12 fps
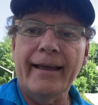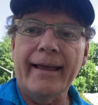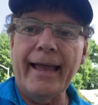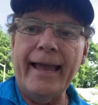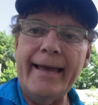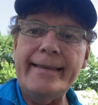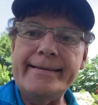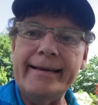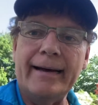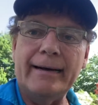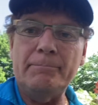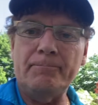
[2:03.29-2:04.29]
and
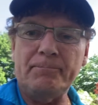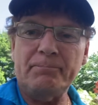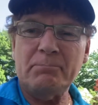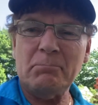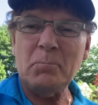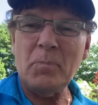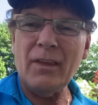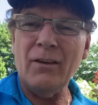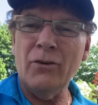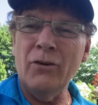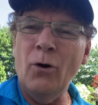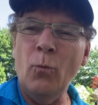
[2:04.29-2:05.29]
um,
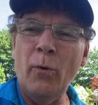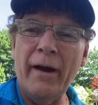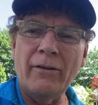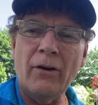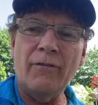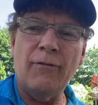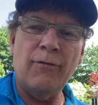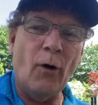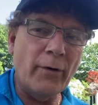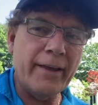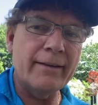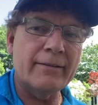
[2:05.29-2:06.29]
you know where to
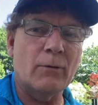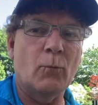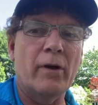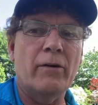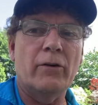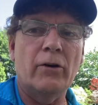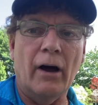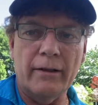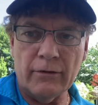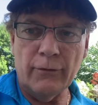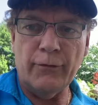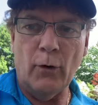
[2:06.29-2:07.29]
focus and where not
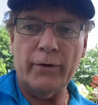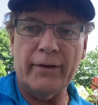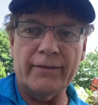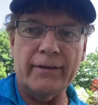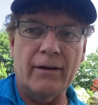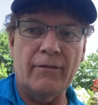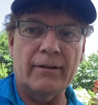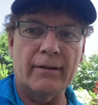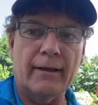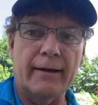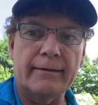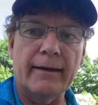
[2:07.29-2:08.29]
to focus and everything
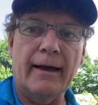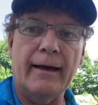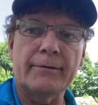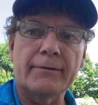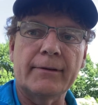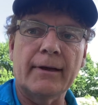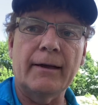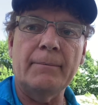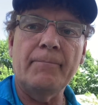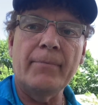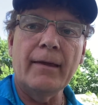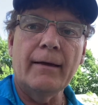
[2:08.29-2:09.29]
like that, okay?
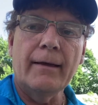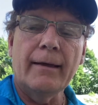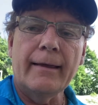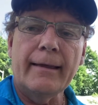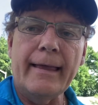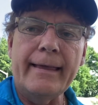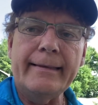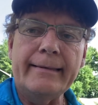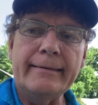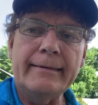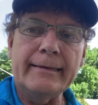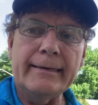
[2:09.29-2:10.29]

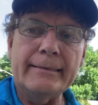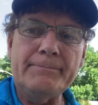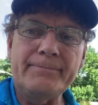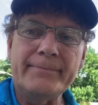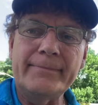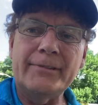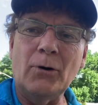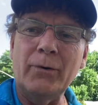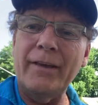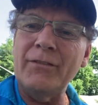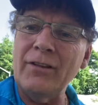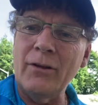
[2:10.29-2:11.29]
And um, so it
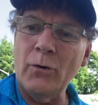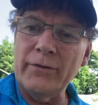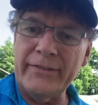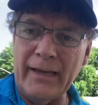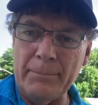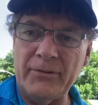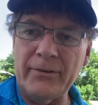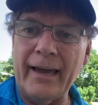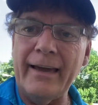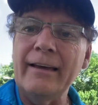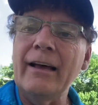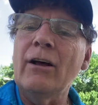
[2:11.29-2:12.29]
gives you little tips,
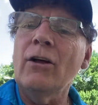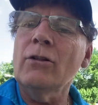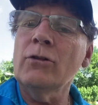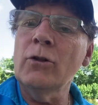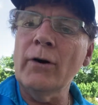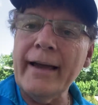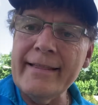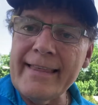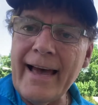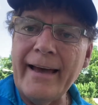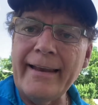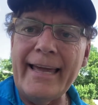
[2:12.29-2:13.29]
okay? Look at
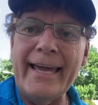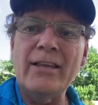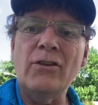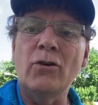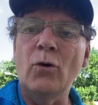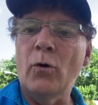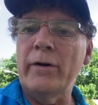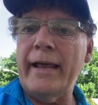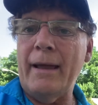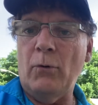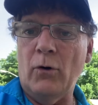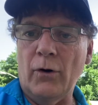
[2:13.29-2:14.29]
that in your
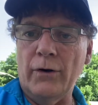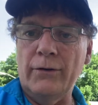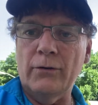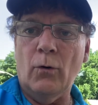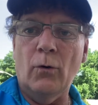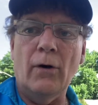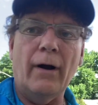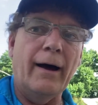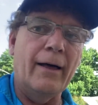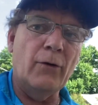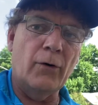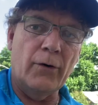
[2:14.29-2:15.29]
neighborhoods or
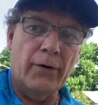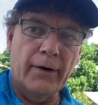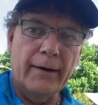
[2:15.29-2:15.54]
other